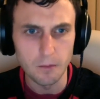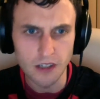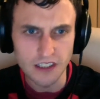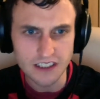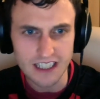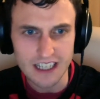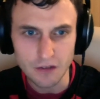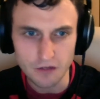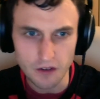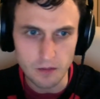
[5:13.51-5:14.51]
Personally,
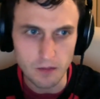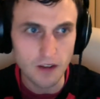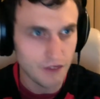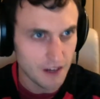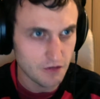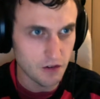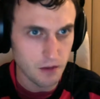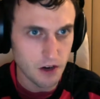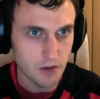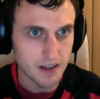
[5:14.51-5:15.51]
for my
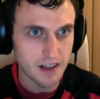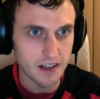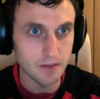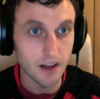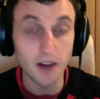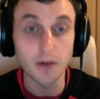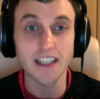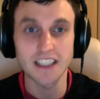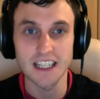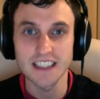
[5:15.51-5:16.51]
favourite moment, that I
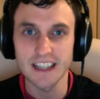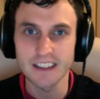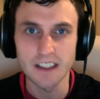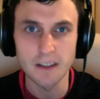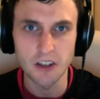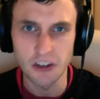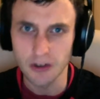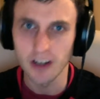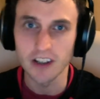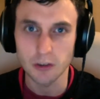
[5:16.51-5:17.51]
actually attended the
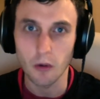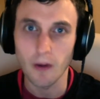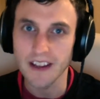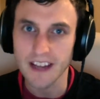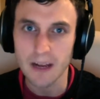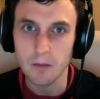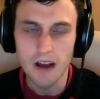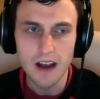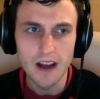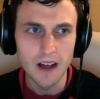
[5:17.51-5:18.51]
Newcastle away game
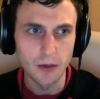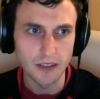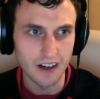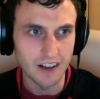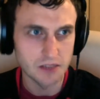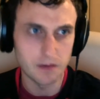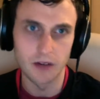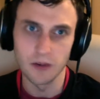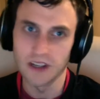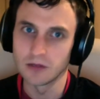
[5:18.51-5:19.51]
with the last
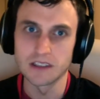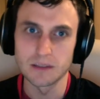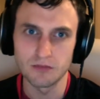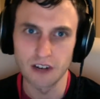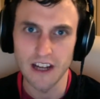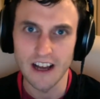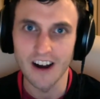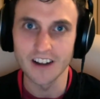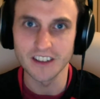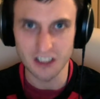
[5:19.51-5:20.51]
minute winner was pretty
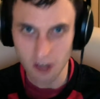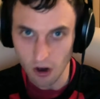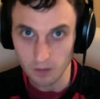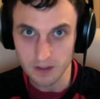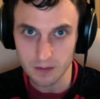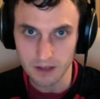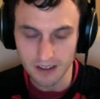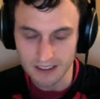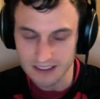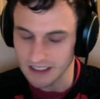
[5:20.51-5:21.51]
hard to top, to be
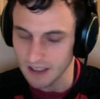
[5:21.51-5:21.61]
honest.